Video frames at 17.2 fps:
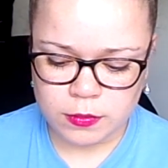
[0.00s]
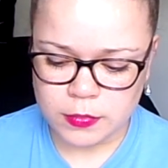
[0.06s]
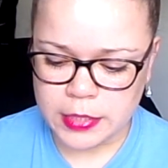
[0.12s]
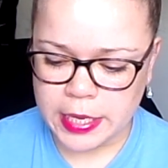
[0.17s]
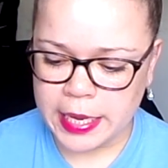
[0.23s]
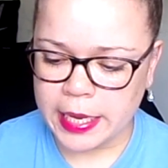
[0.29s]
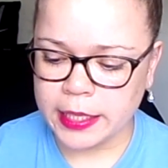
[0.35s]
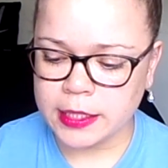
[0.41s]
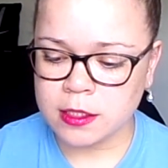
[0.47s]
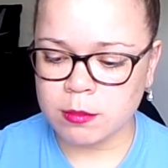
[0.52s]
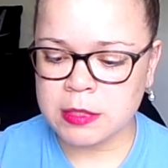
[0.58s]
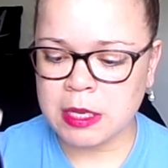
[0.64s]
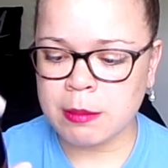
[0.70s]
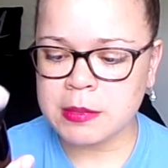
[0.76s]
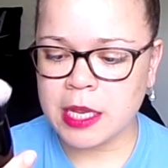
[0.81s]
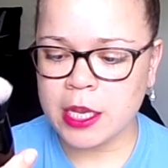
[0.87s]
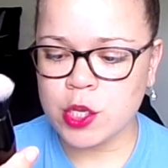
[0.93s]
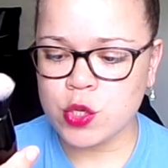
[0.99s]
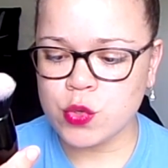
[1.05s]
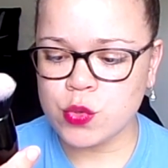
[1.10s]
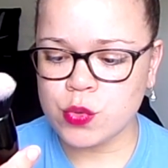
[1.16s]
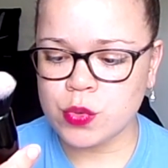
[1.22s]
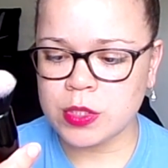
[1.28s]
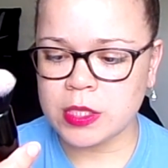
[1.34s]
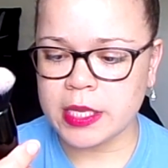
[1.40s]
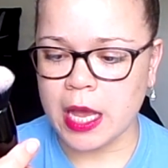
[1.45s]
And sometimes I
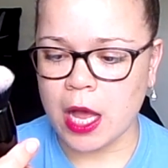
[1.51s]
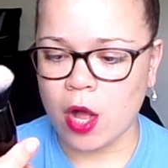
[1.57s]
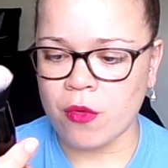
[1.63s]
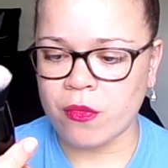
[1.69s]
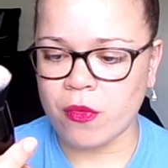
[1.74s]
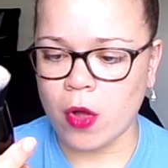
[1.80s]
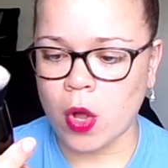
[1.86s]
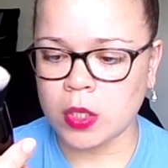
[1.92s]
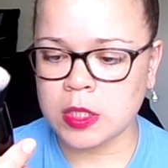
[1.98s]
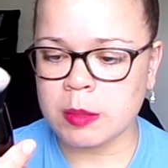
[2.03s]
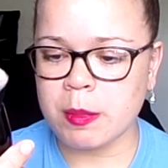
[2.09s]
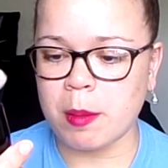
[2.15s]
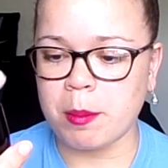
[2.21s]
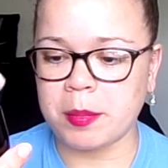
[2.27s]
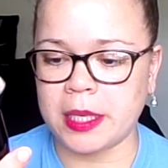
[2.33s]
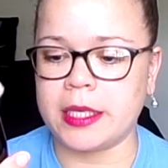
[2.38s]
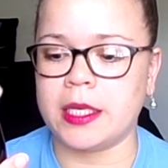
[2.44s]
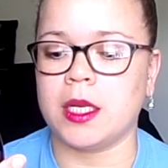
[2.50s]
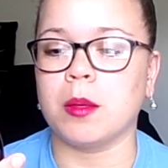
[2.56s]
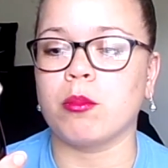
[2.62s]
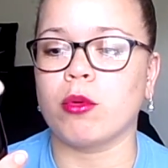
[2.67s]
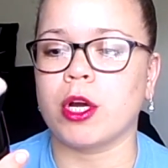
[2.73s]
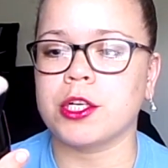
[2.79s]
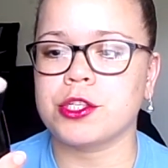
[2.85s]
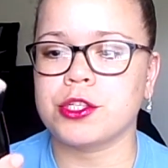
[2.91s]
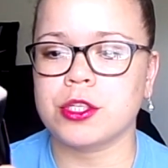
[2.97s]
use the e.l.f. Ultimate Blending
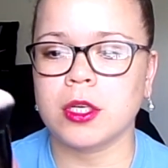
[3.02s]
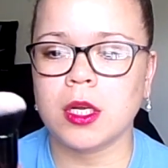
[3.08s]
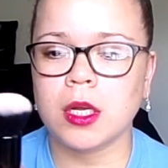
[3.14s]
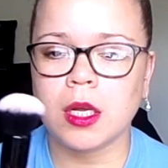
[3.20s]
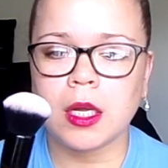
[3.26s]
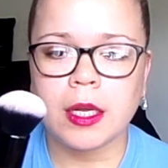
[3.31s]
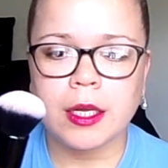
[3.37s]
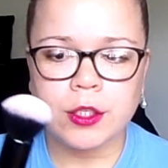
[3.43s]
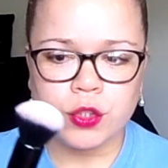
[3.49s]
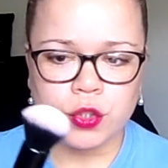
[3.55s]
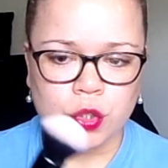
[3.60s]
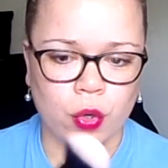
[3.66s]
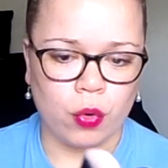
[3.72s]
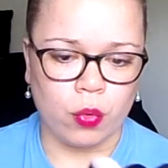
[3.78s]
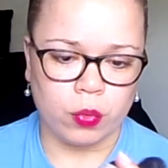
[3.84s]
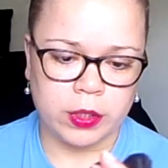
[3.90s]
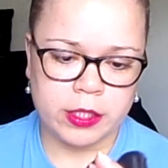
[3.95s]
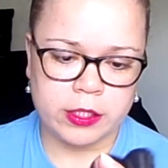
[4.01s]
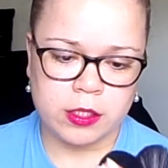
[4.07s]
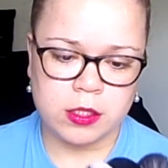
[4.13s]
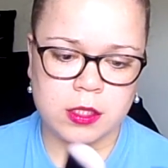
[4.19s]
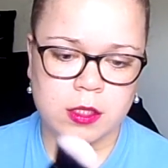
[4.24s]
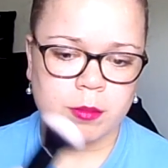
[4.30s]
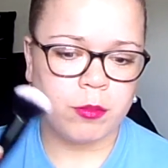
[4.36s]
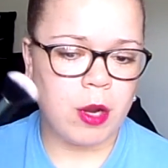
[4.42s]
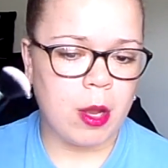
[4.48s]
Brush. So this is
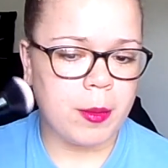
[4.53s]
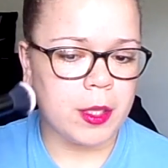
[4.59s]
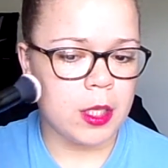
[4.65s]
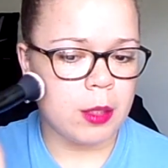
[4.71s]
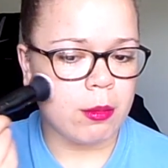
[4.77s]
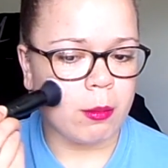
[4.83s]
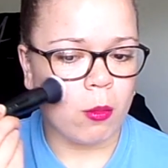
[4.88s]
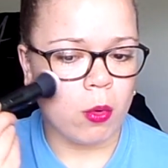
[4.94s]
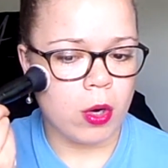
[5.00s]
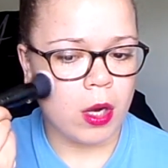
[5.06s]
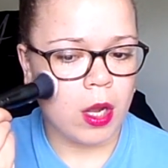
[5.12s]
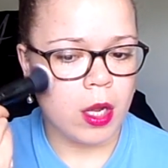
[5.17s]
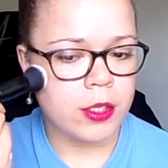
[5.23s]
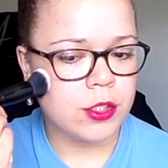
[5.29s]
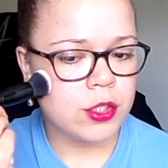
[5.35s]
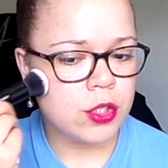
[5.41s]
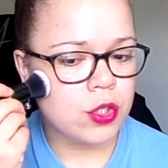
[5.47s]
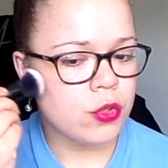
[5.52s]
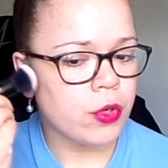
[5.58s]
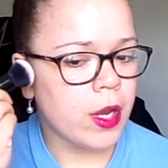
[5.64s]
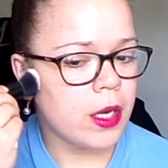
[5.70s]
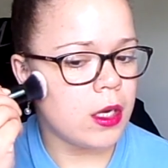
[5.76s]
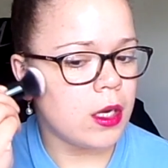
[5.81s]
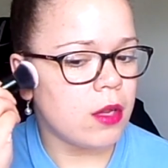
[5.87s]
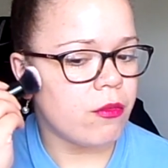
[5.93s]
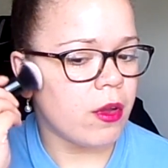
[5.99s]
probably a little bit more
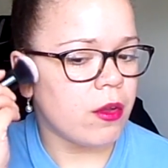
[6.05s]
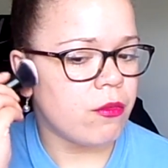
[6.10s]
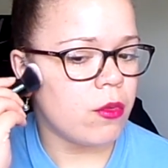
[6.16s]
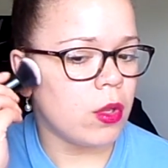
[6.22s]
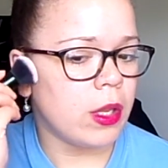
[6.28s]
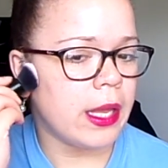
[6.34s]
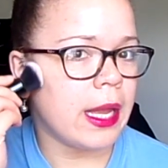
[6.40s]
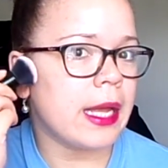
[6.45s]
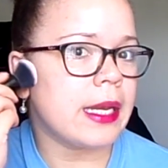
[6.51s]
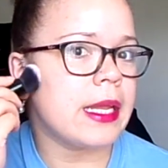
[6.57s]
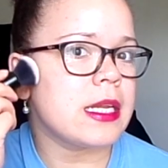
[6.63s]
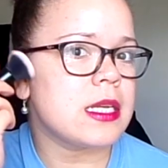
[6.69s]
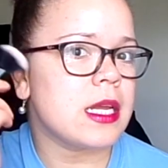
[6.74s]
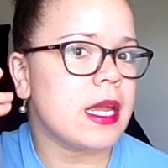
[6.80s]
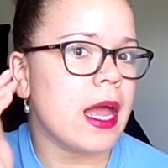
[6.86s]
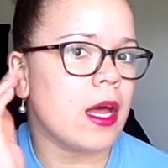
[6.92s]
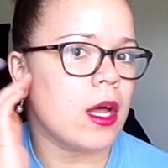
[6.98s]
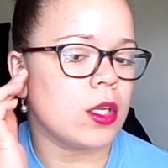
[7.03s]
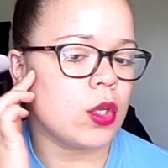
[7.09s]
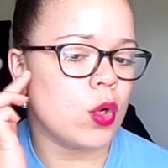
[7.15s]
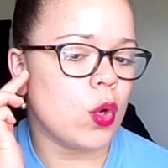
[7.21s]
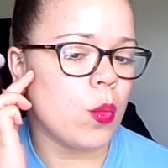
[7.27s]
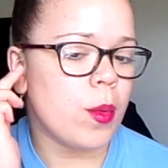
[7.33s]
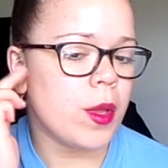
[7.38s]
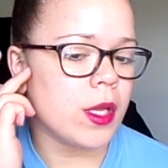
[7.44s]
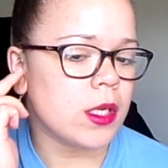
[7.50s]
concentrated. If I feel like I need to get a little
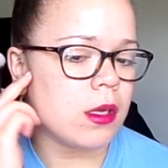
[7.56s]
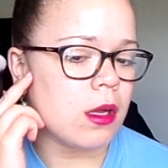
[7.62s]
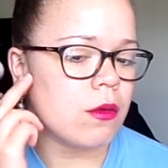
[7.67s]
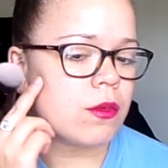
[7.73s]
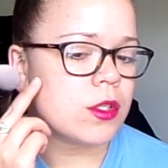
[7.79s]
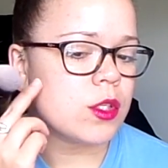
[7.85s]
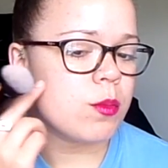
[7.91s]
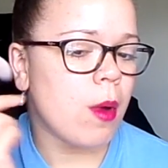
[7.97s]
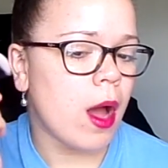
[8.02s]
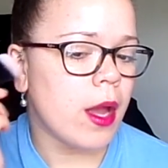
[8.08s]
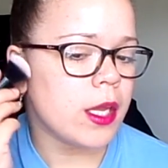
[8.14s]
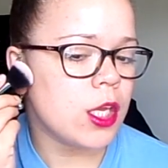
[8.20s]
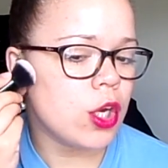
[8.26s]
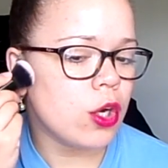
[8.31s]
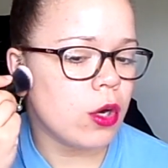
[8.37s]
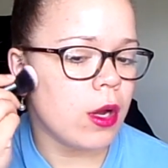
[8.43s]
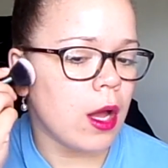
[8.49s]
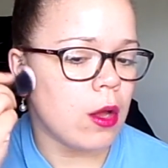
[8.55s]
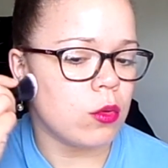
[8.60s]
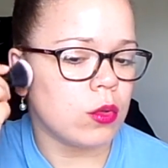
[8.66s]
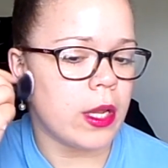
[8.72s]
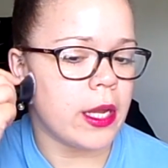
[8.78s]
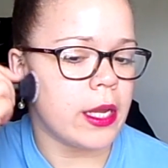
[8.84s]
bit of a spot here, I'll